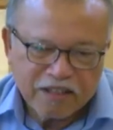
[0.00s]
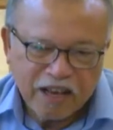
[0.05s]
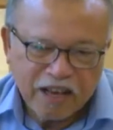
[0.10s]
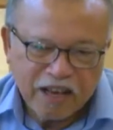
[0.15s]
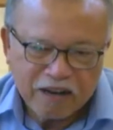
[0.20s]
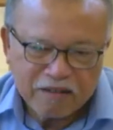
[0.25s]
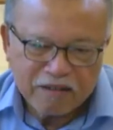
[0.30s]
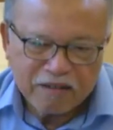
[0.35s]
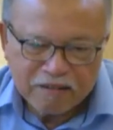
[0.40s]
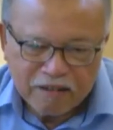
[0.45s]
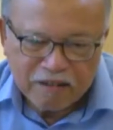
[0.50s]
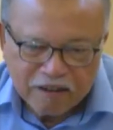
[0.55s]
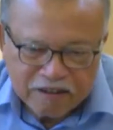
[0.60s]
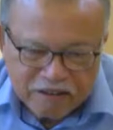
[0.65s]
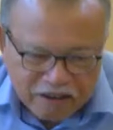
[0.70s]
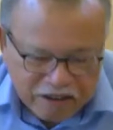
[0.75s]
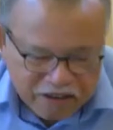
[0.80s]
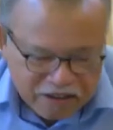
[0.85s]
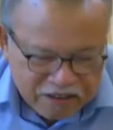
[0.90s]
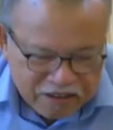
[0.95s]

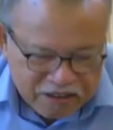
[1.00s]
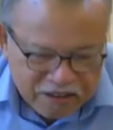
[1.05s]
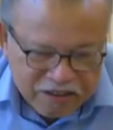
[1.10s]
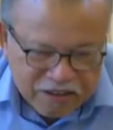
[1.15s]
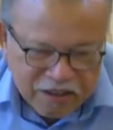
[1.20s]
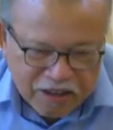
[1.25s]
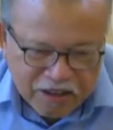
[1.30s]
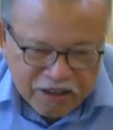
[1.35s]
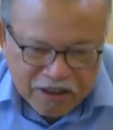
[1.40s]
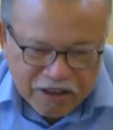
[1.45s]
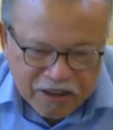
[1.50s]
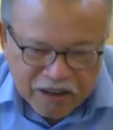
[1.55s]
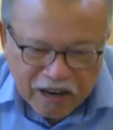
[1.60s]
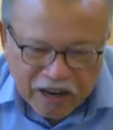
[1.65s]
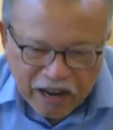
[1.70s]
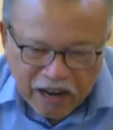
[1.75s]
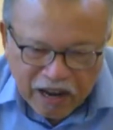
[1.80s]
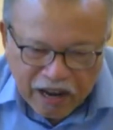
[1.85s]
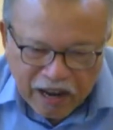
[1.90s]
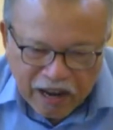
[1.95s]
al-Qahra.
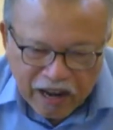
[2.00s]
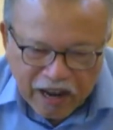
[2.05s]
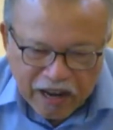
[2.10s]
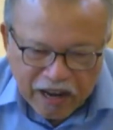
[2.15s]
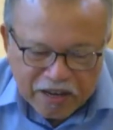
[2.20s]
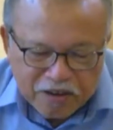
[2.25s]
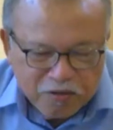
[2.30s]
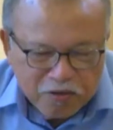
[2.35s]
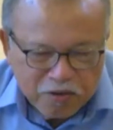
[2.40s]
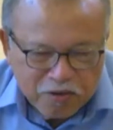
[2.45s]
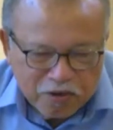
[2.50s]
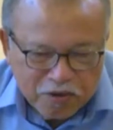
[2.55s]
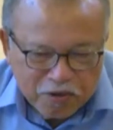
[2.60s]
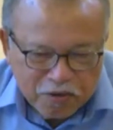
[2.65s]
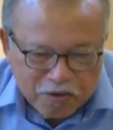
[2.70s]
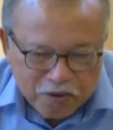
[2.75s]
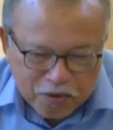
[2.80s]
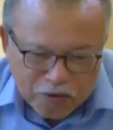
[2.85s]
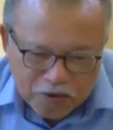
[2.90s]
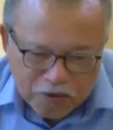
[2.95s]
I do not
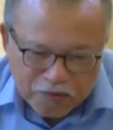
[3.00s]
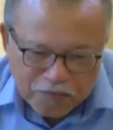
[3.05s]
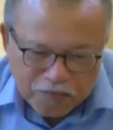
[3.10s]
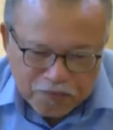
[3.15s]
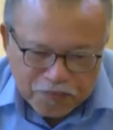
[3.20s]
know